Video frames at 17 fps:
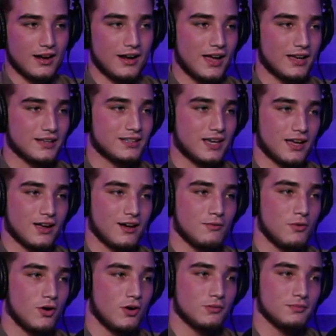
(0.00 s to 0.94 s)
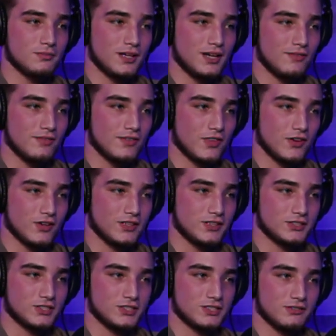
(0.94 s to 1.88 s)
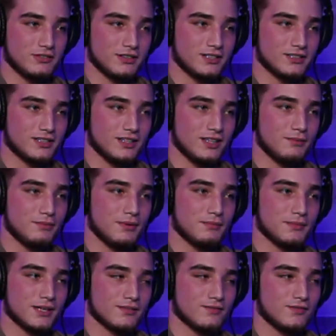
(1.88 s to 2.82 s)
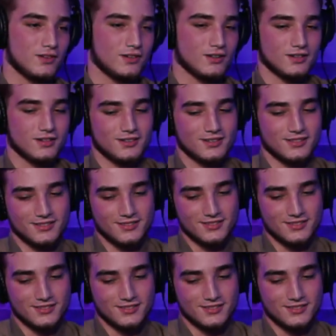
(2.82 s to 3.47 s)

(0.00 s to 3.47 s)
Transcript: a lot of nights I come home 11:30 and she's already asleep. I'm like, fuck.